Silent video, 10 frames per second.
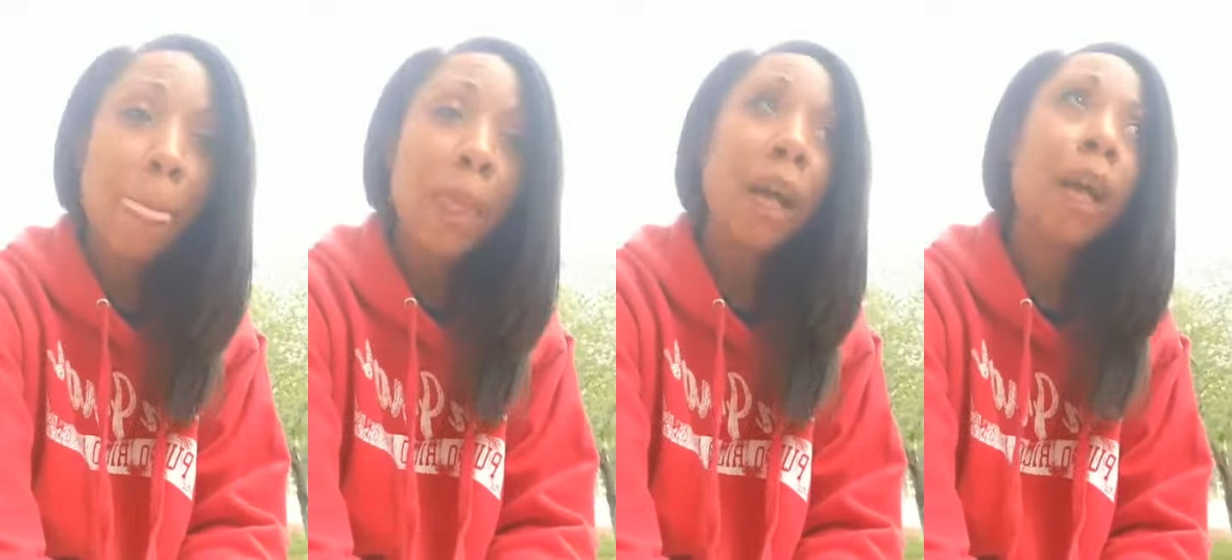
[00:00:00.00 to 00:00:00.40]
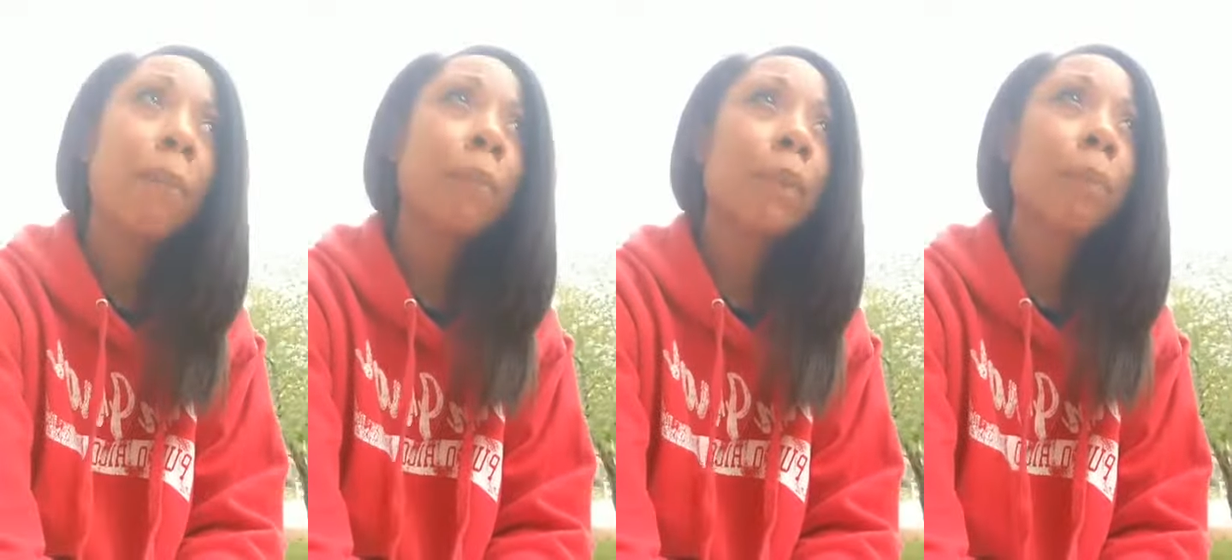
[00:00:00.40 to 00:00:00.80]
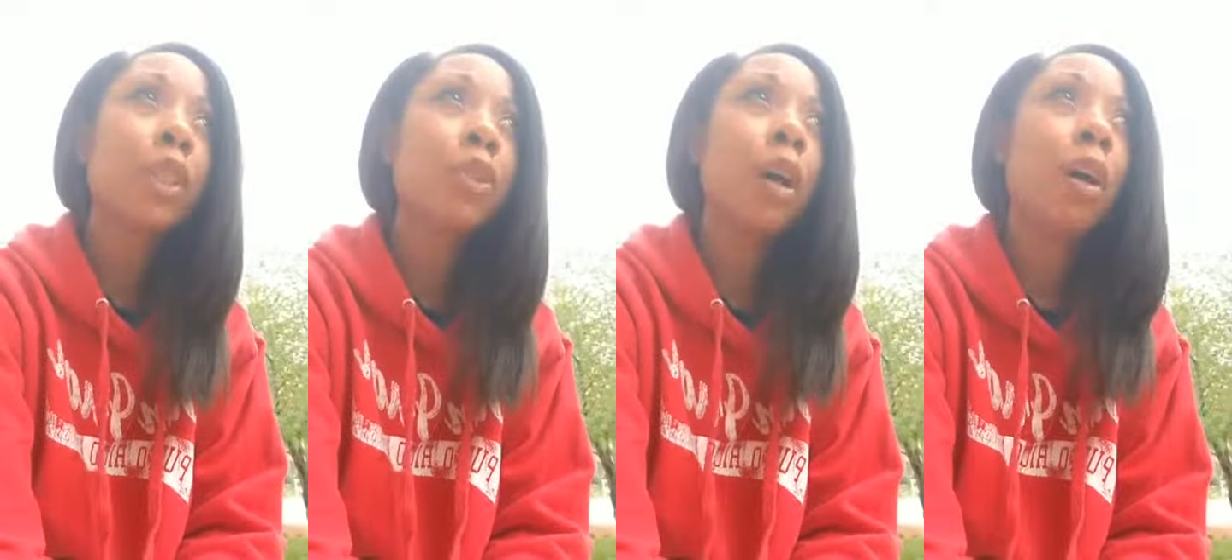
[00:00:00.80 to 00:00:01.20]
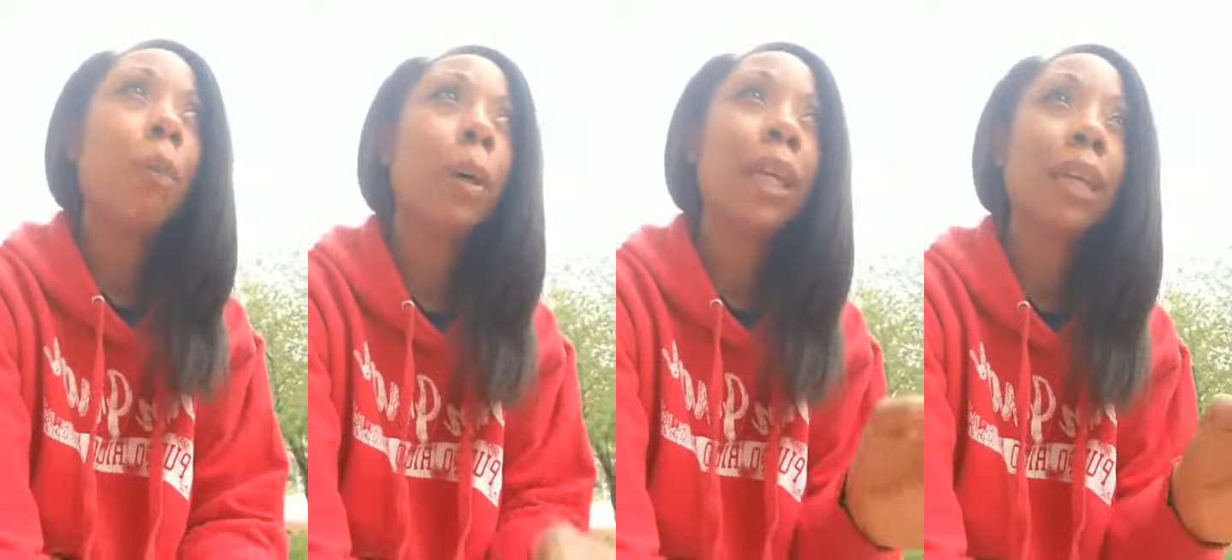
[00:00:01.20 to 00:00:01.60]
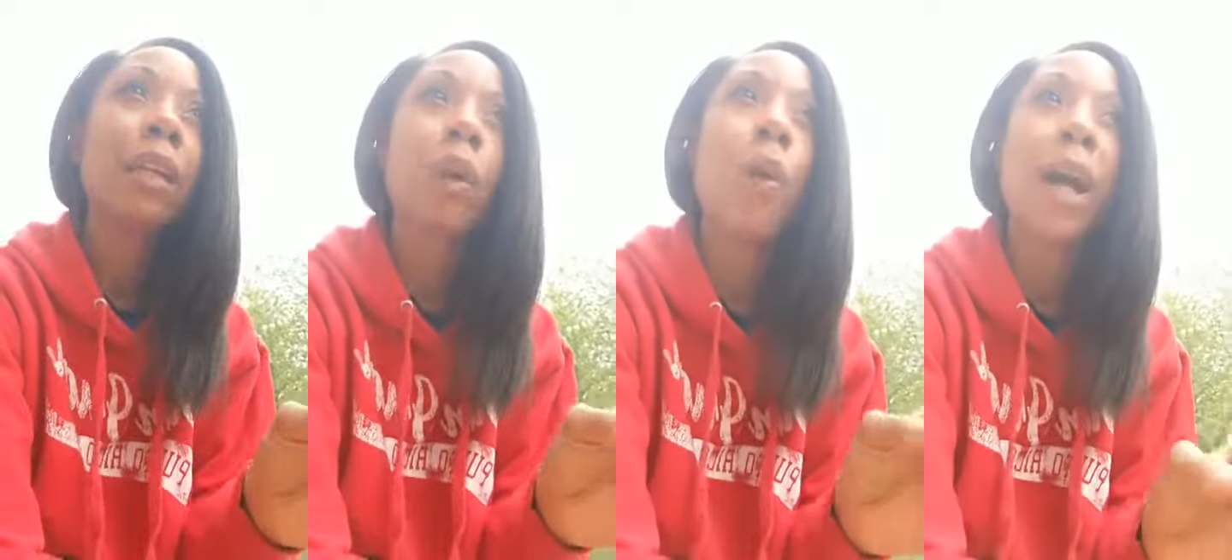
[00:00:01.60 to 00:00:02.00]
But get in
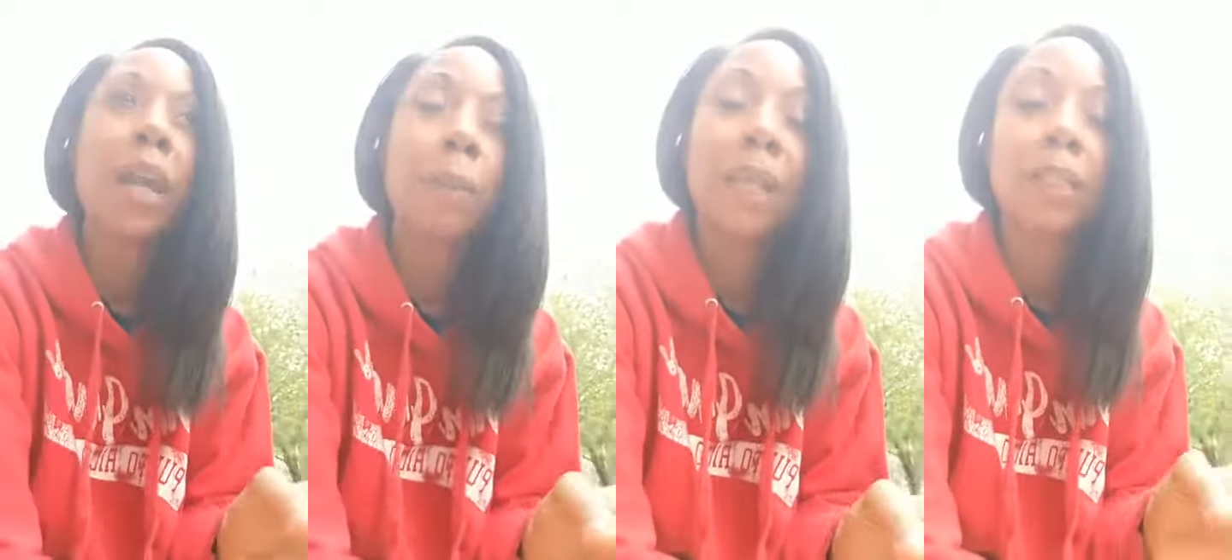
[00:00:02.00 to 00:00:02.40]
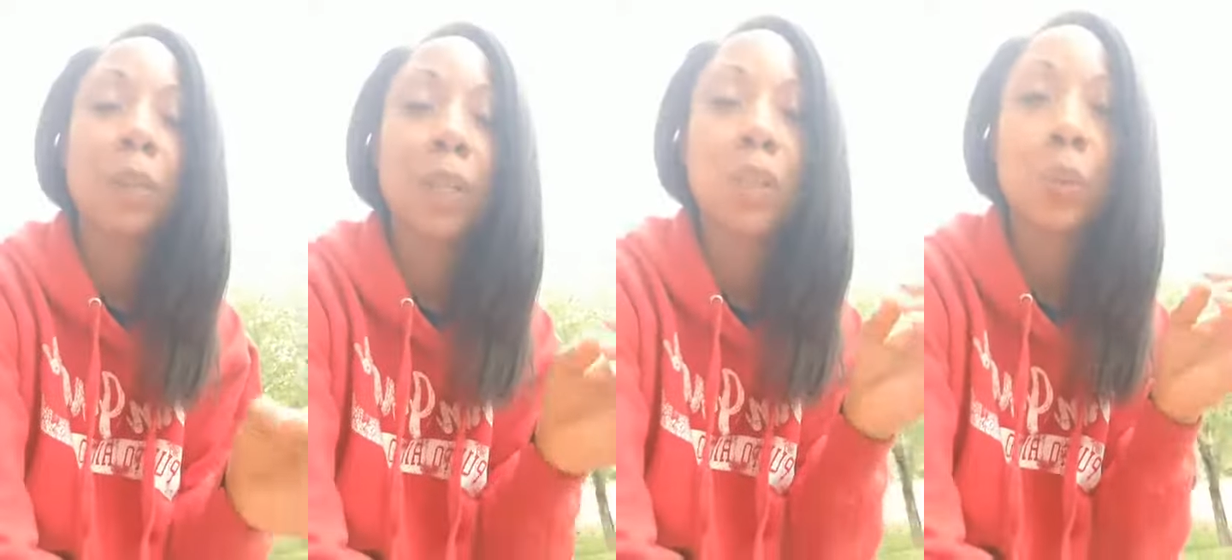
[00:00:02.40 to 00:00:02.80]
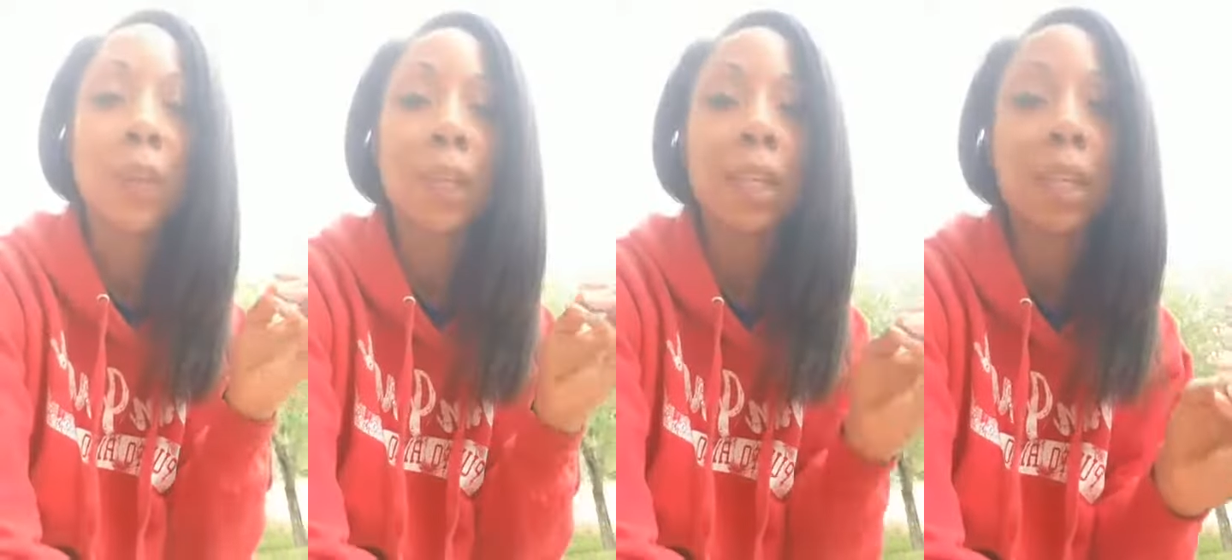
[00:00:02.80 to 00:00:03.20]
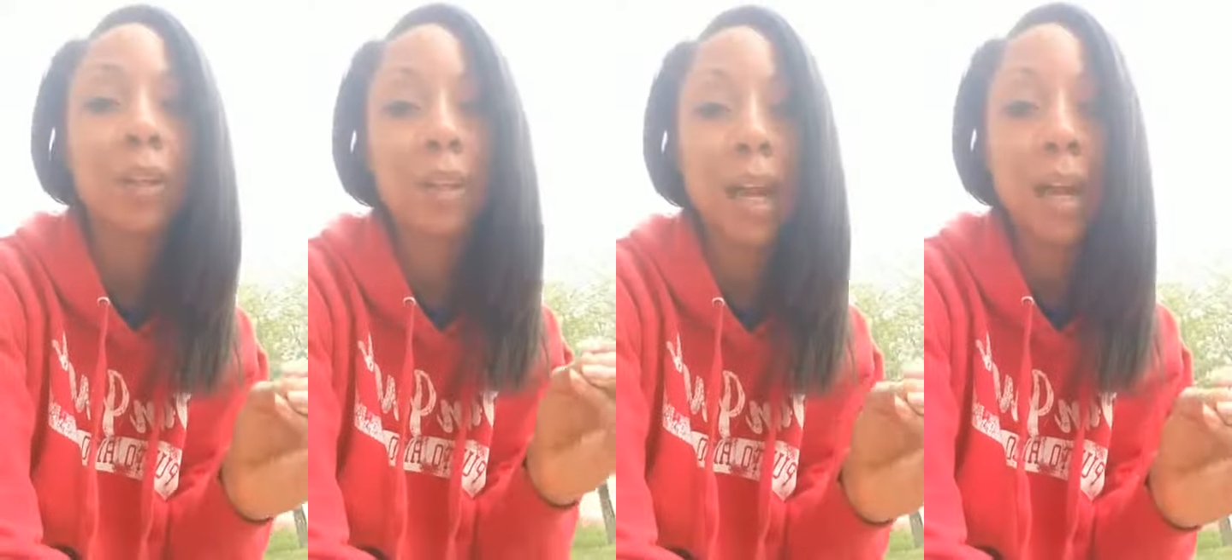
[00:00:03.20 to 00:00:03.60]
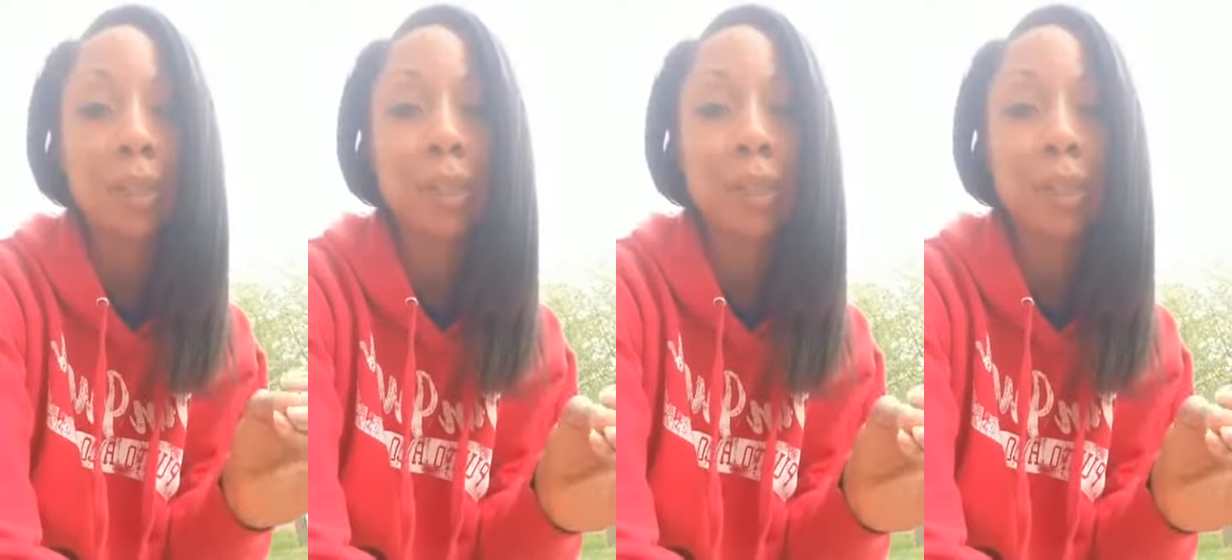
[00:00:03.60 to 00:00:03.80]
a quiet place so that you can hear God,